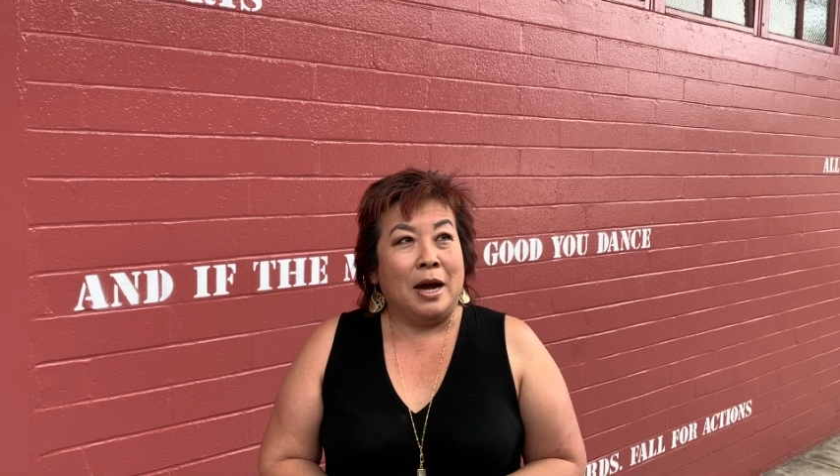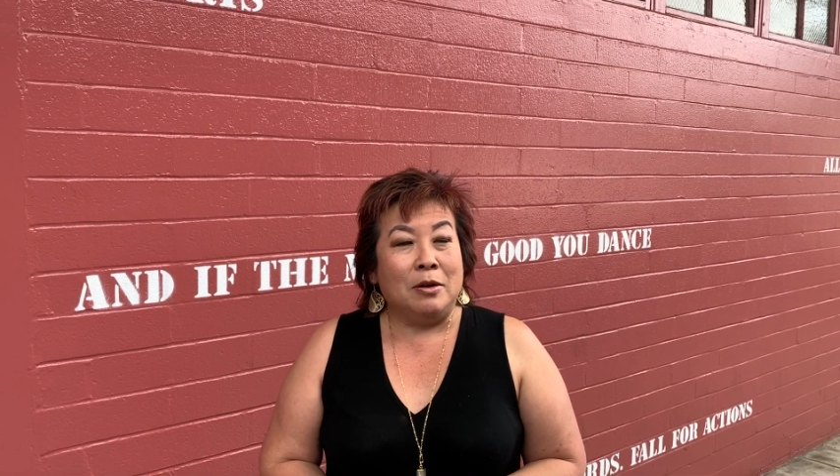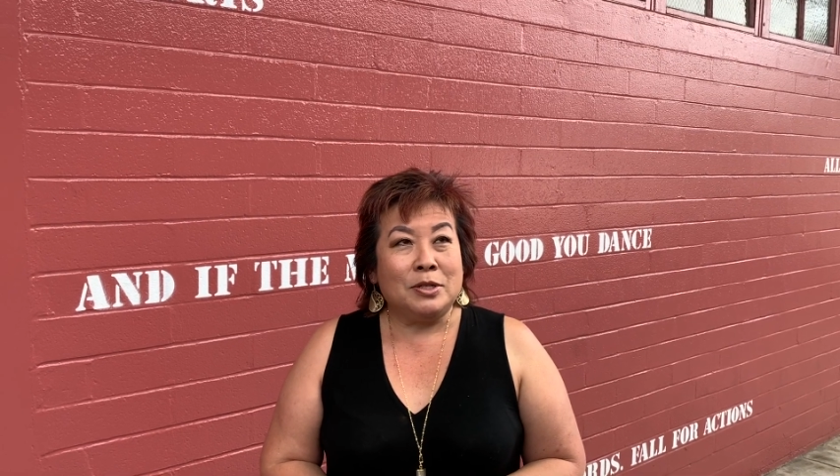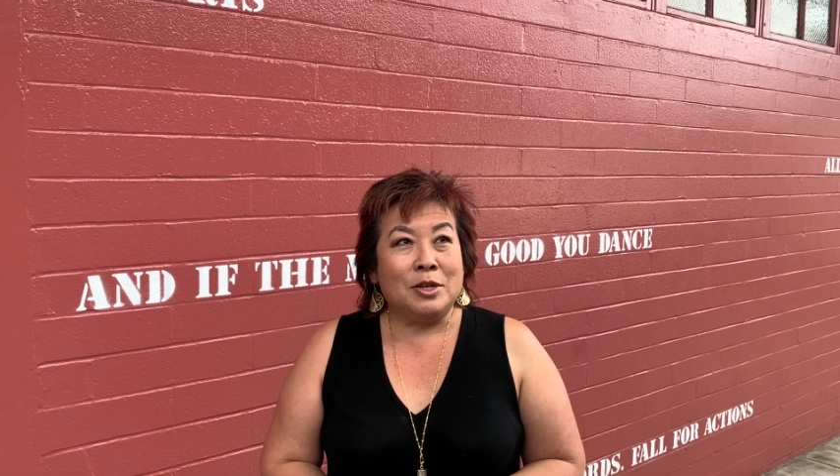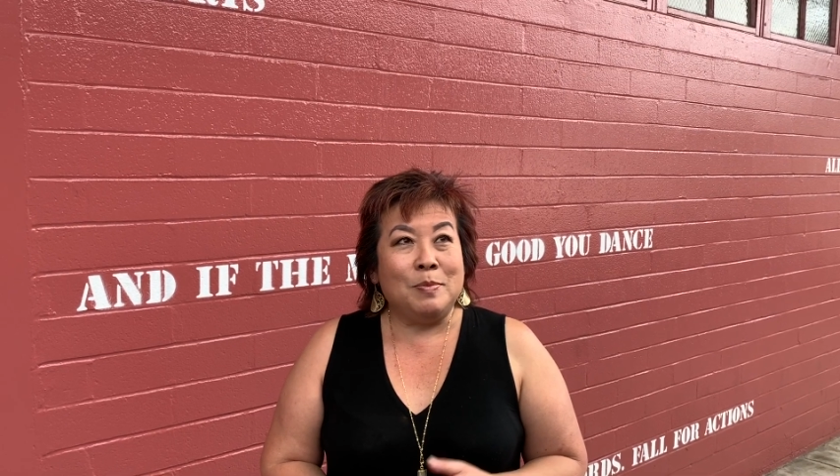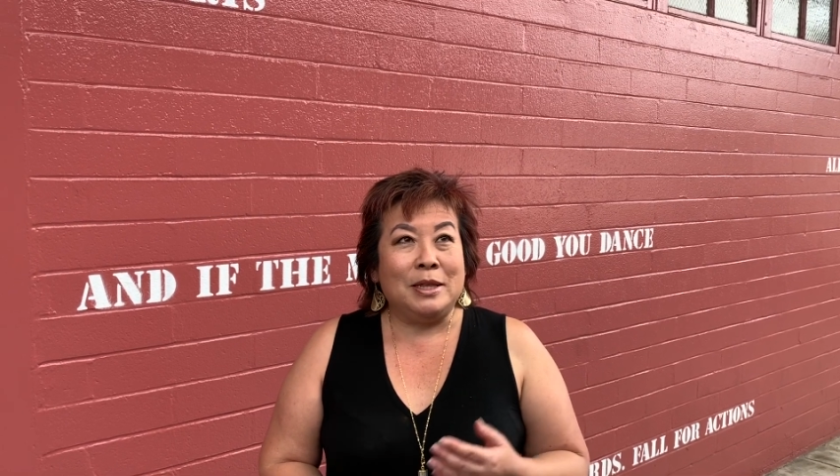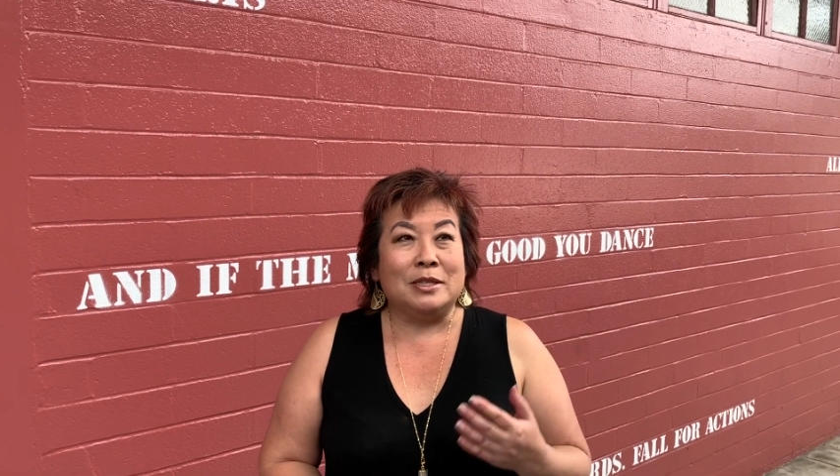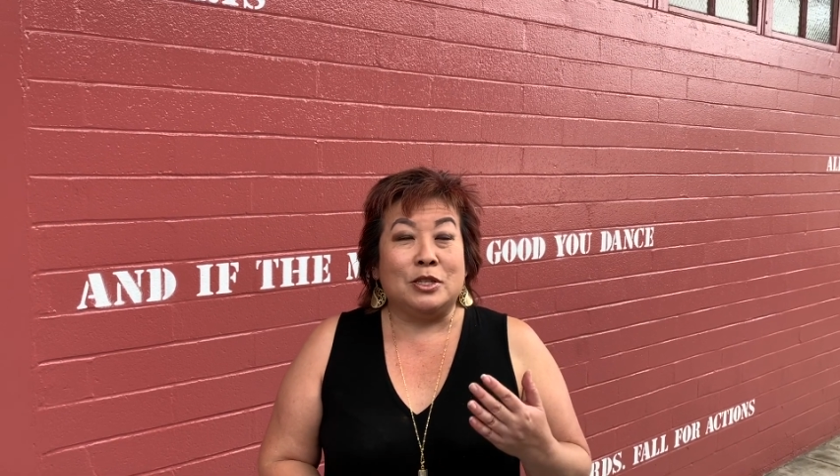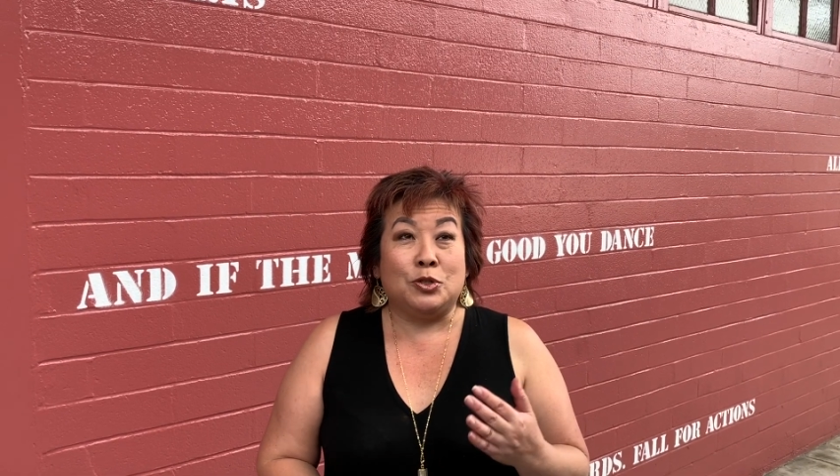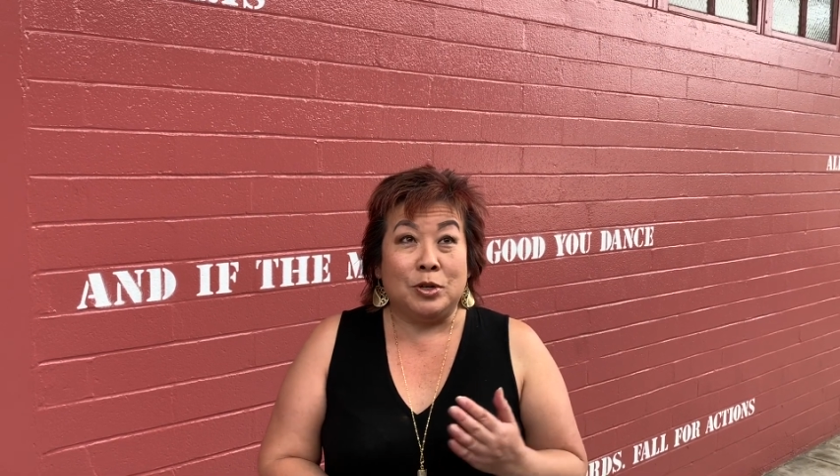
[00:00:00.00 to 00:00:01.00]
I was gonna make
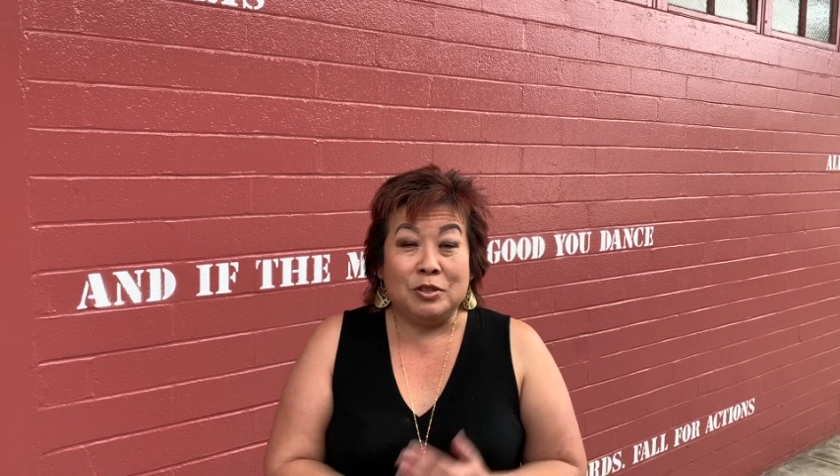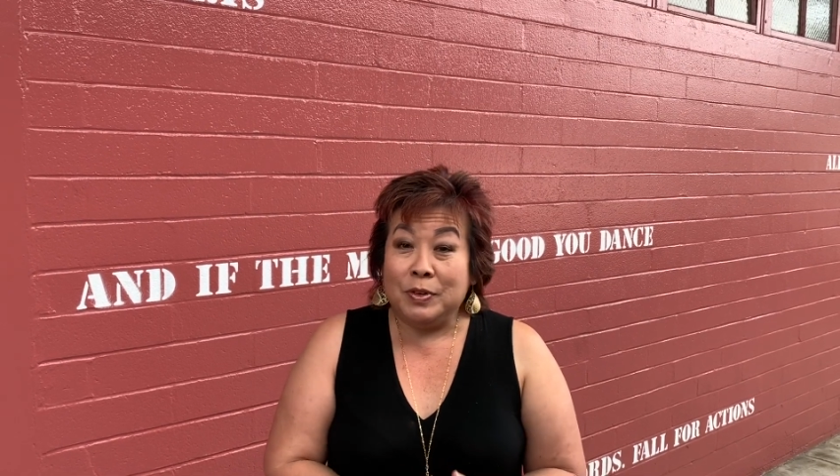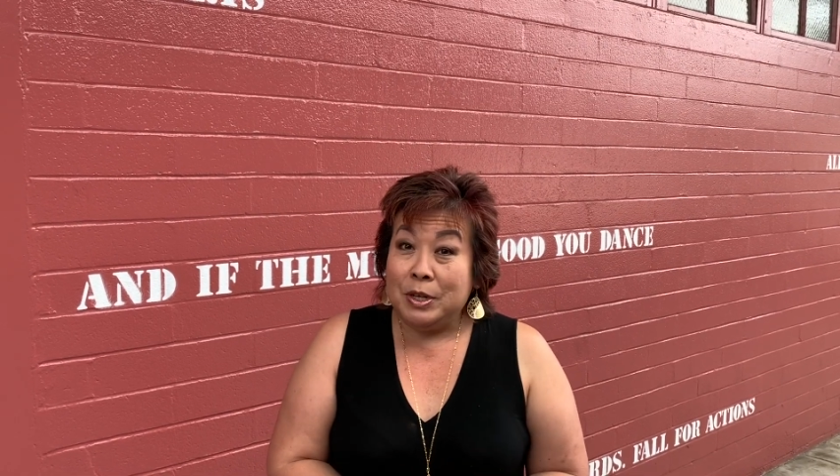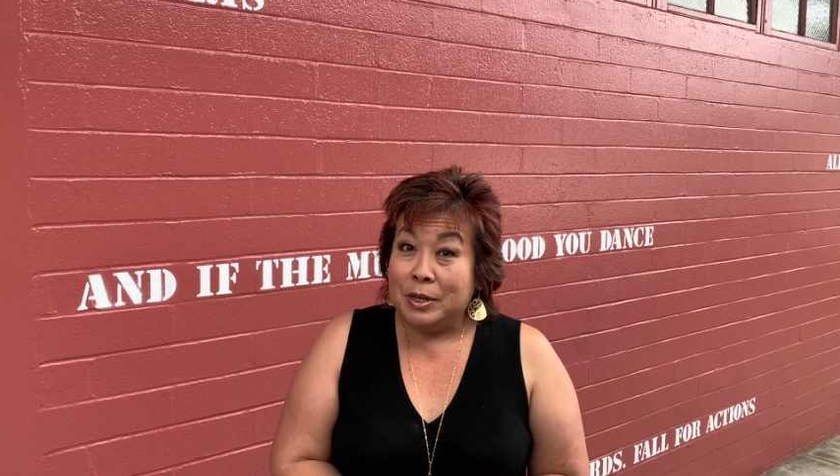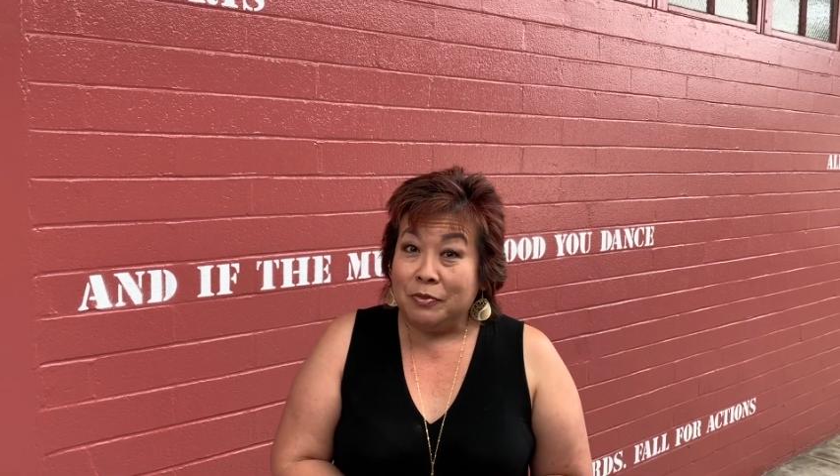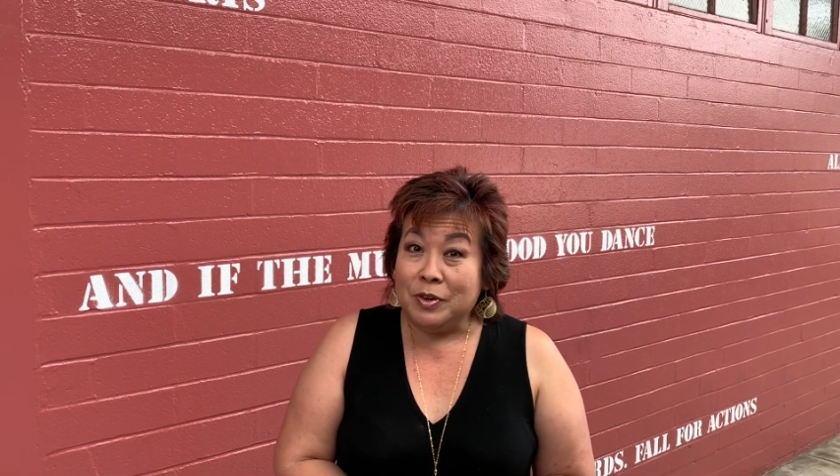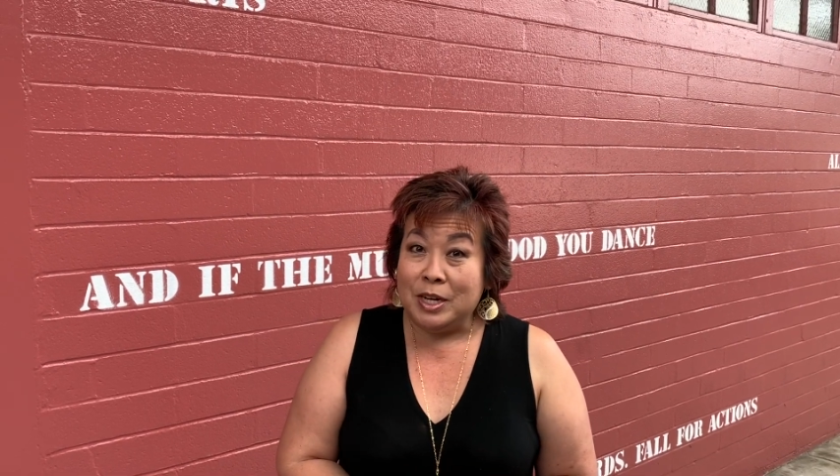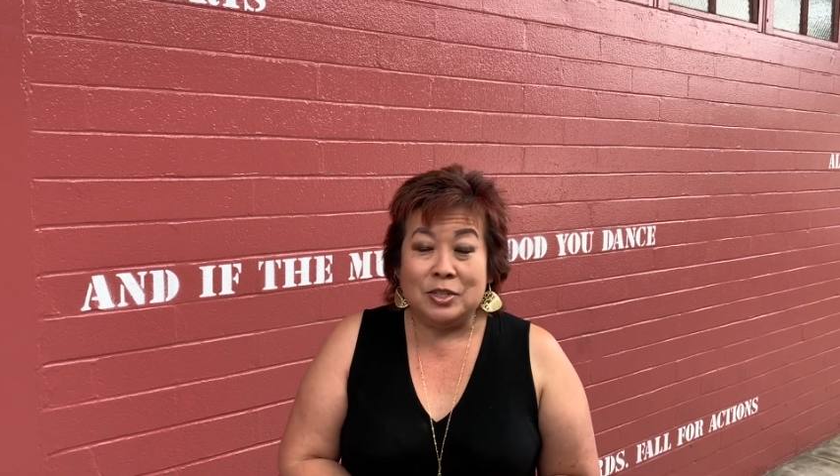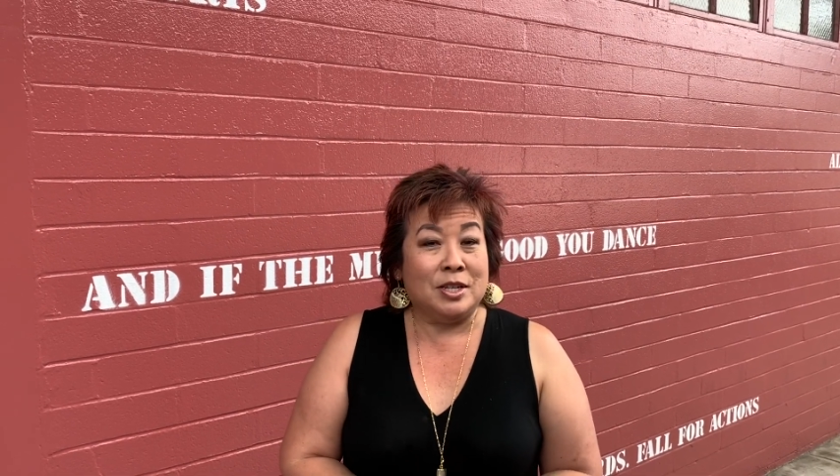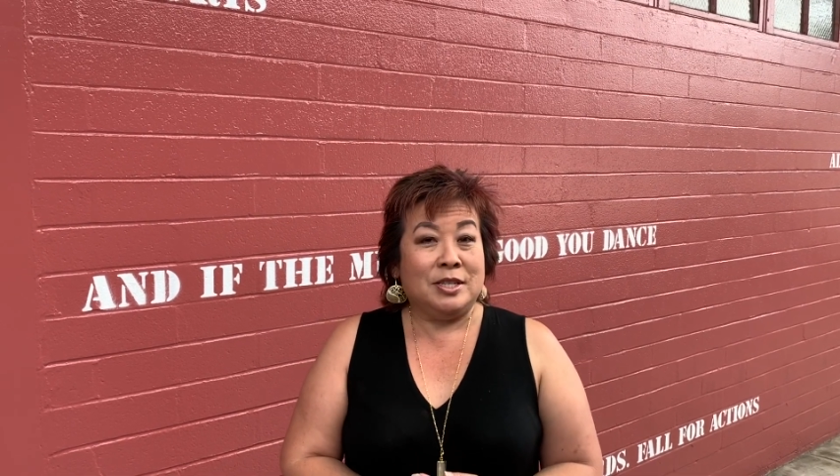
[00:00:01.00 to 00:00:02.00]
this the shortest video ever
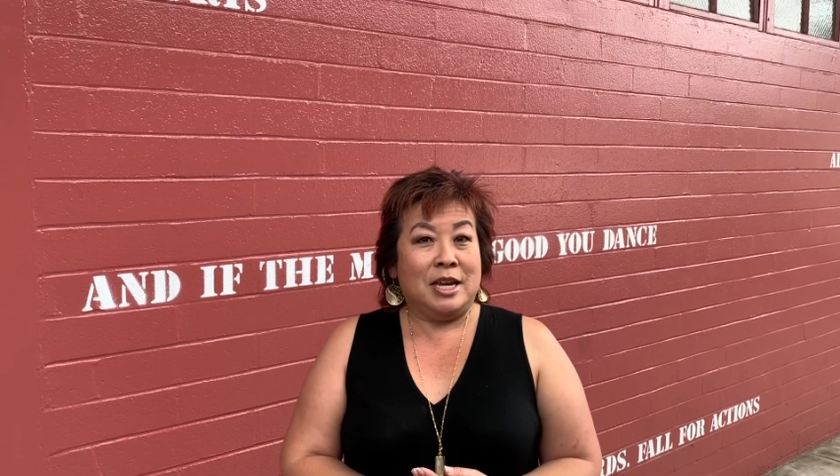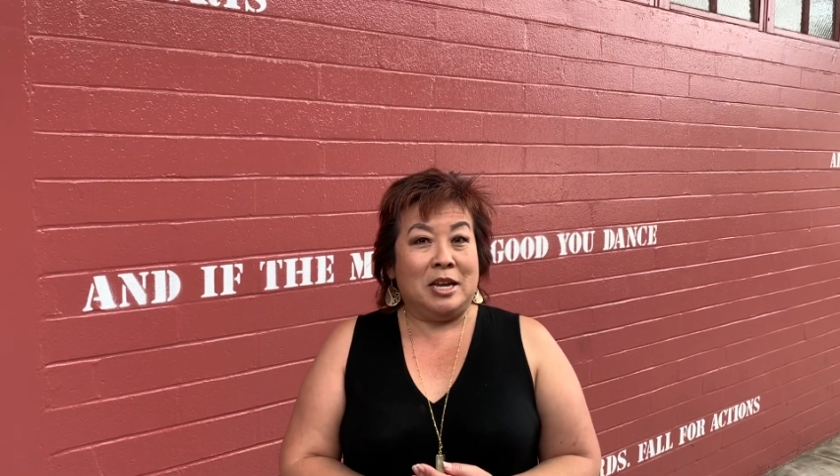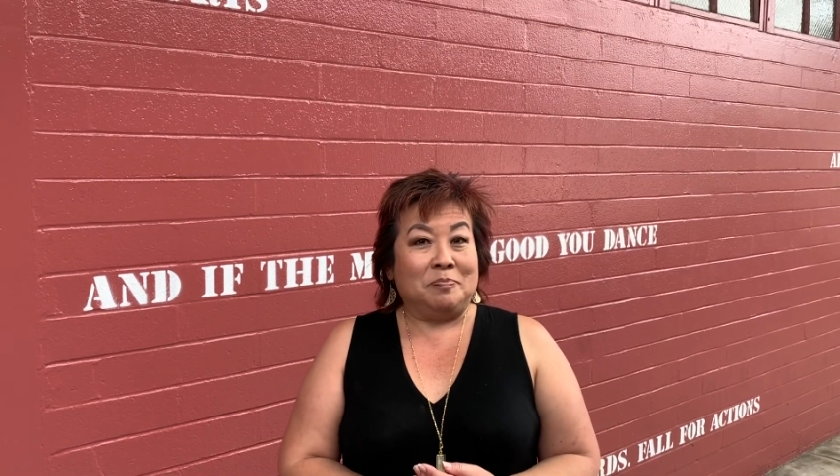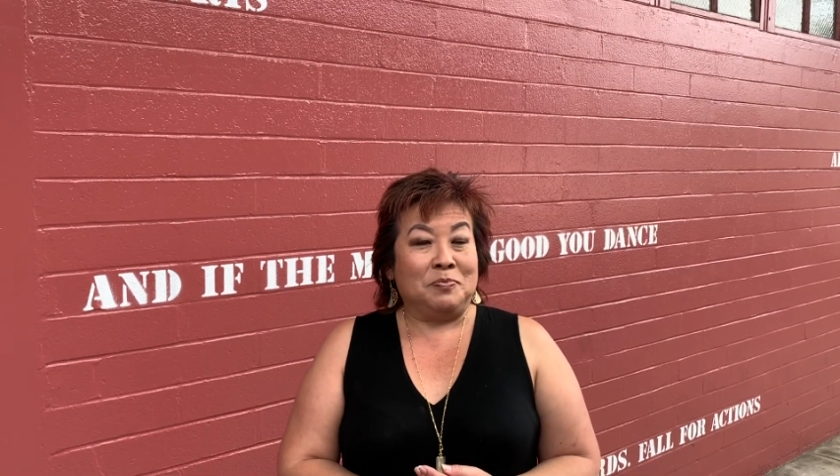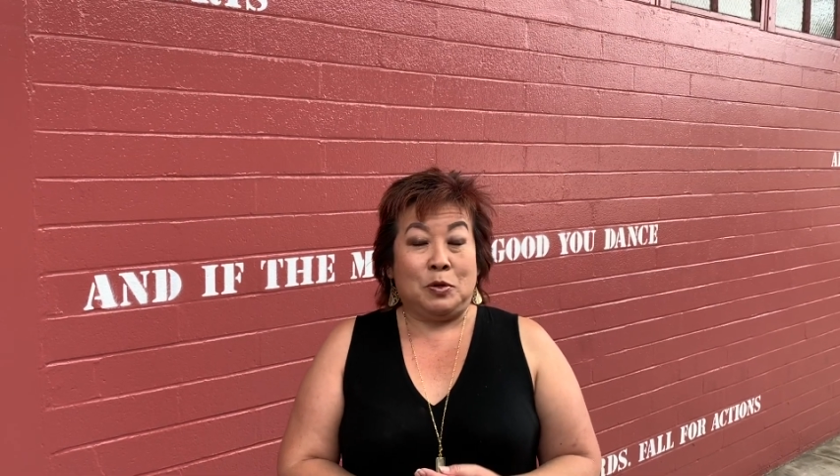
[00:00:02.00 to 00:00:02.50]
and just say,